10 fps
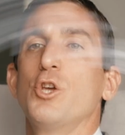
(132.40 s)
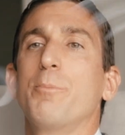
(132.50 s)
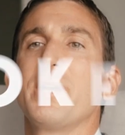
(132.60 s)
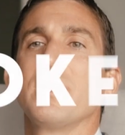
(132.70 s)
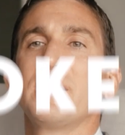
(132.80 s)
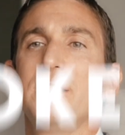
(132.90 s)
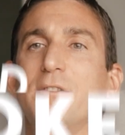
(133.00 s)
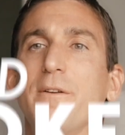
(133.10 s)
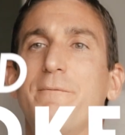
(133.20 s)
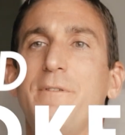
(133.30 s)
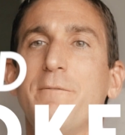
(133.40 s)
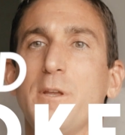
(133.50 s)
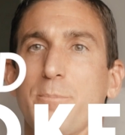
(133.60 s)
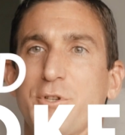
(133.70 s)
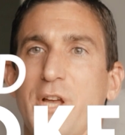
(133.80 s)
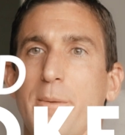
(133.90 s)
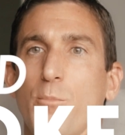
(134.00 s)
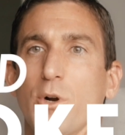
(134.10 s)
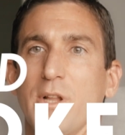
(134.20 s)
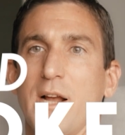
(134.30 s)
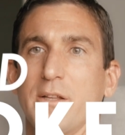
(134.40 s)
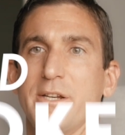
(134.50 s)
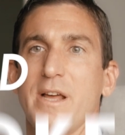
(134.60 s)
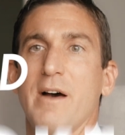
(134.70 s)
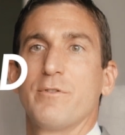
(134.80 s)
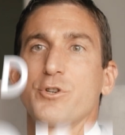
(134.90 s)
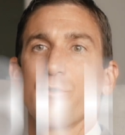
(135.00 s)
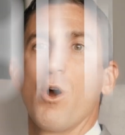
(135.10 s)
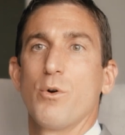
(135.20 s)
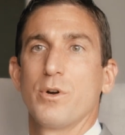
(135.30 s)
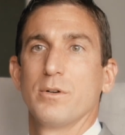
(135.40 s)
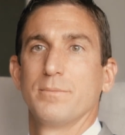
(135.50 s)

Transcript: You'll be at least 50% more likely to have a stroke.